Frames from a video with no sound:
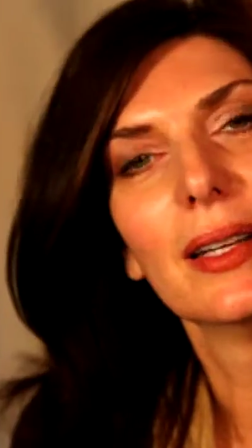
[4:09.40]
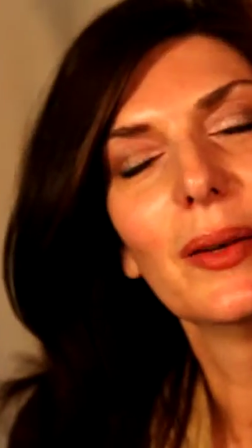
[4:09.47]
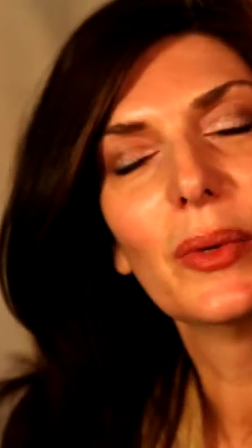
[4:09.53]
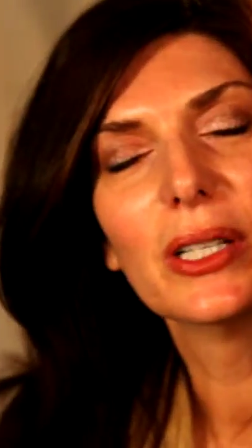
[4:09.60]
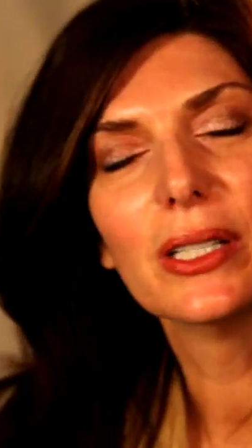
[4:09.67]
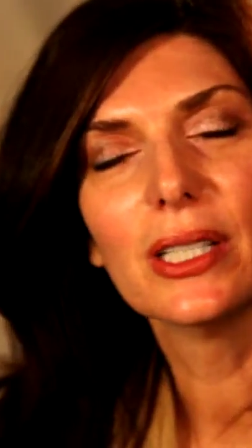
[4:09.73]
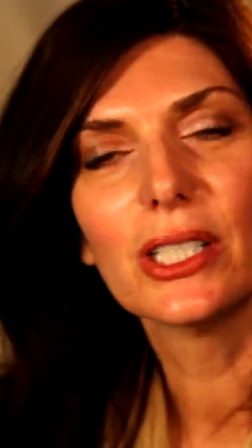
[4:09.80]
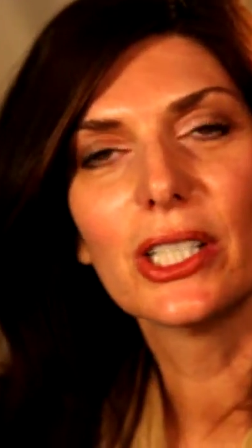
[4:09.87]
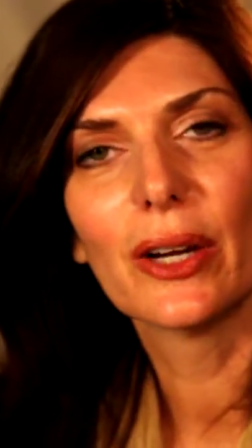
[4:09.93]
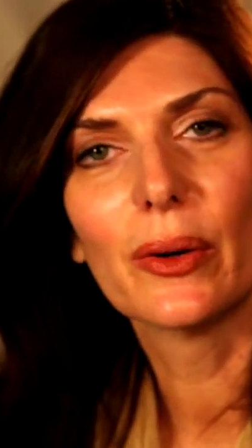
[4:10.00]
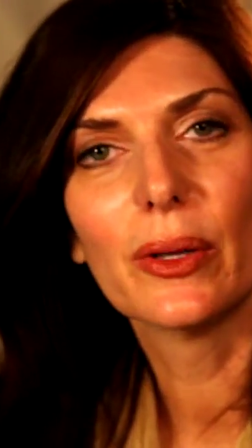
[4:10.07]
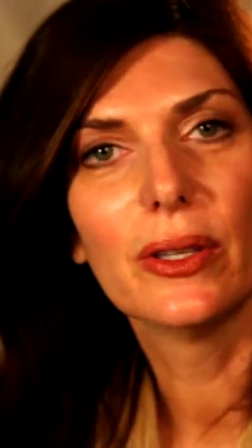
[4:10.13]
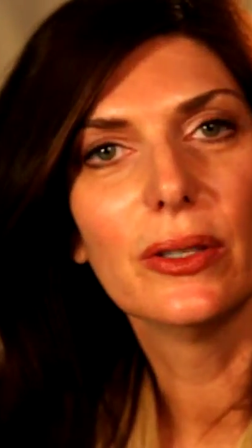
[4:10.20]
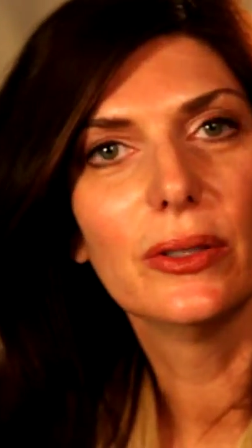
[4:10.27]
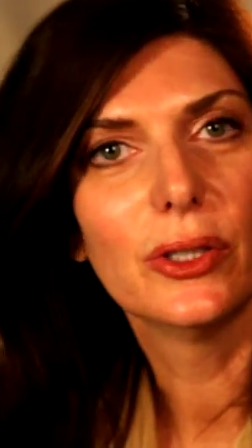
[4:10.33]
And I wanted to share
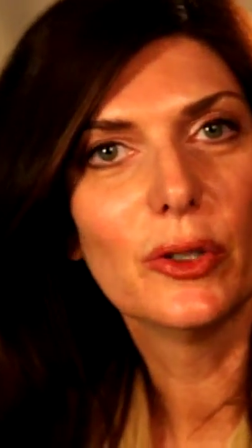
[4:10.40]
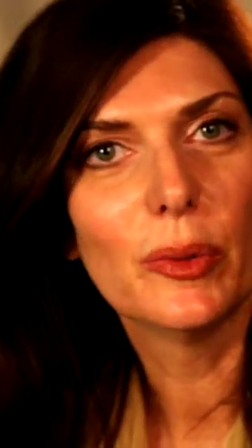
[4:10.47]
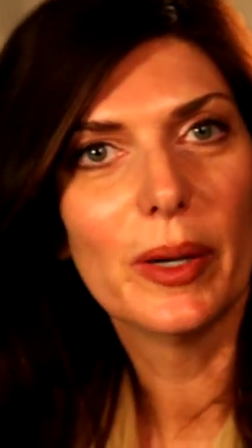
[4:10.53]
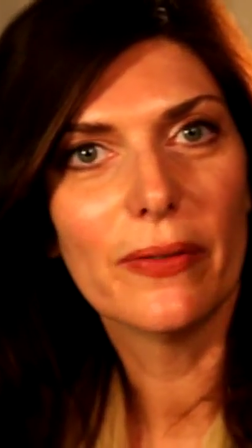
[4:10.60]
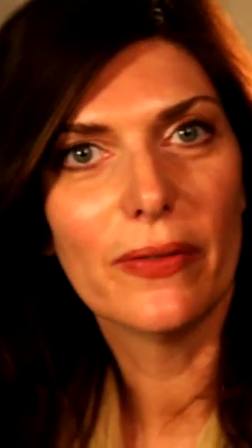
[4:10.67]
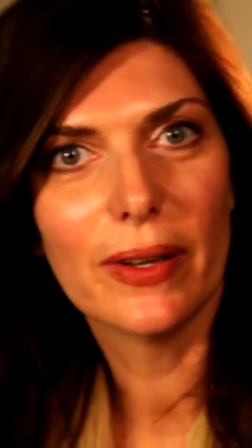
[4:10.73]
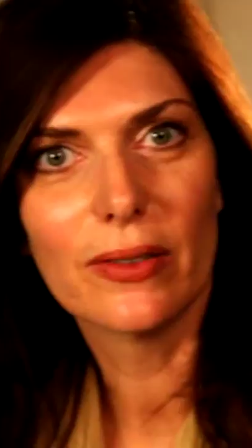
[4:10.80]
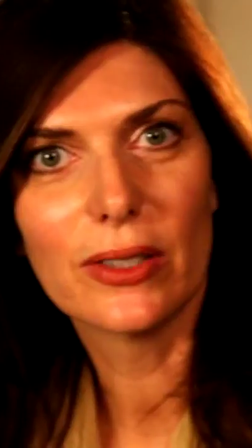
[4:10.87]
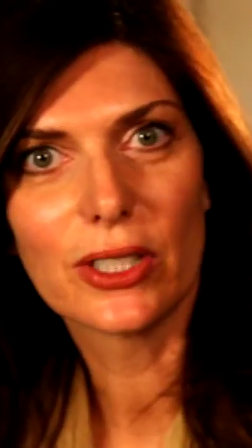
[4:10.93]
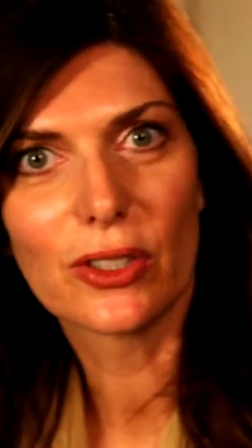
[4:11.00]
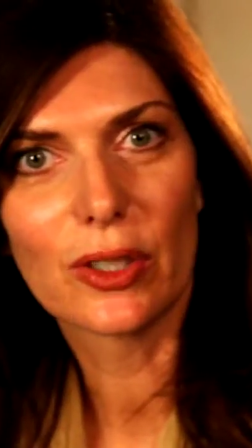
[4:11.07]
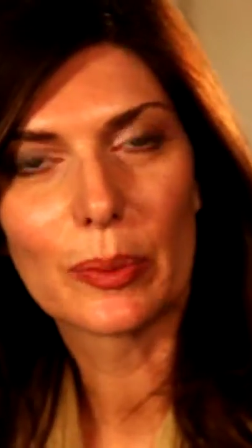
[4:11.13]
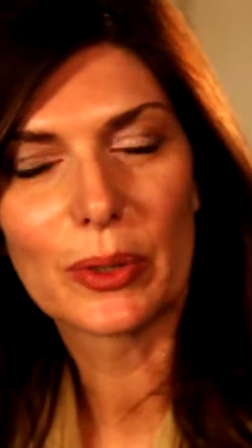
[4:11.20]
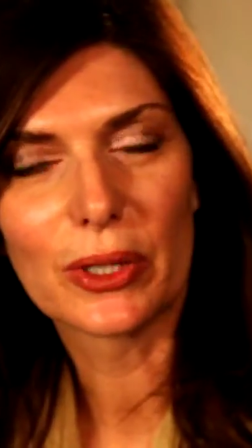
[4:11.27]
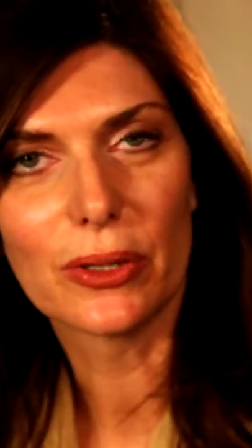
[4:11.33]
with you two of my favorite
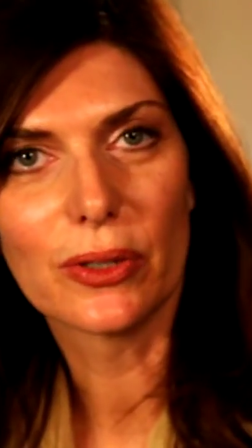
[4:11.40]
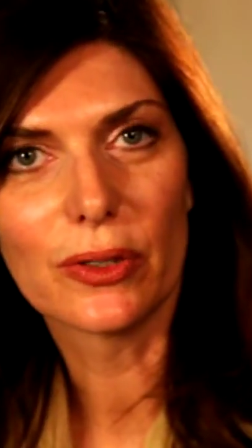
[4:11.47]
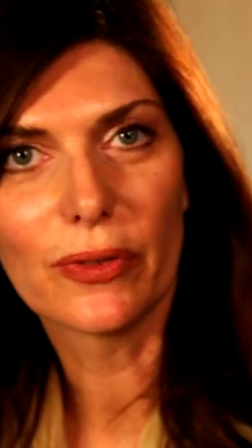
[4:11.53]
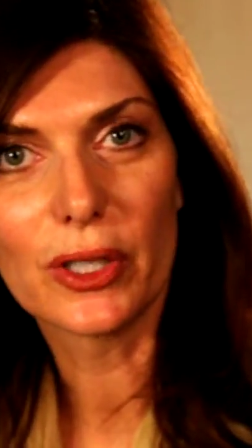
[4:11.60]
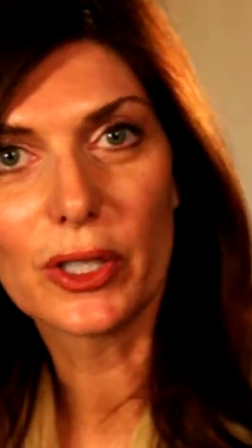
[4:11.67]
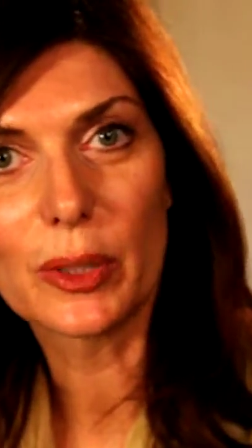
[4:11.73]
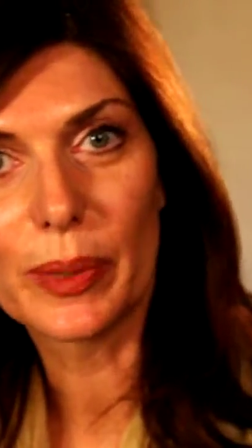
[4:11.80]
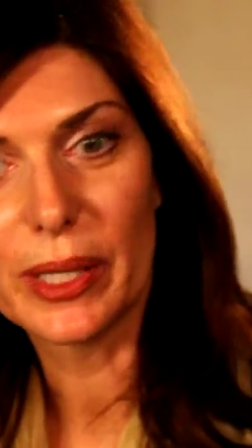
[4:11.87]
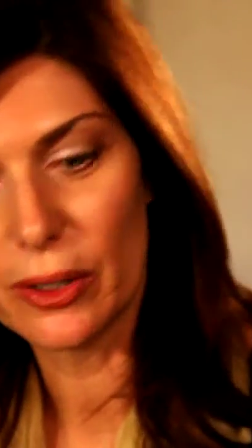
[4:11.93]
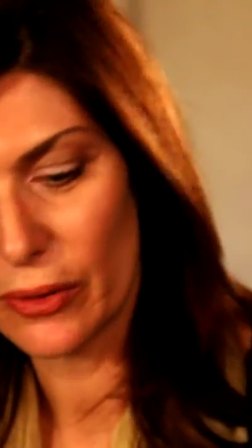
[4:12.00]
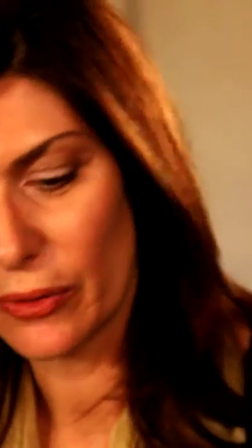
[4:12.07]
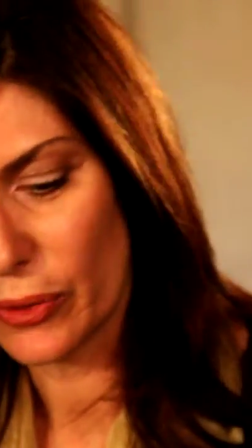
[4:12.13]
scriptures, 1 Peter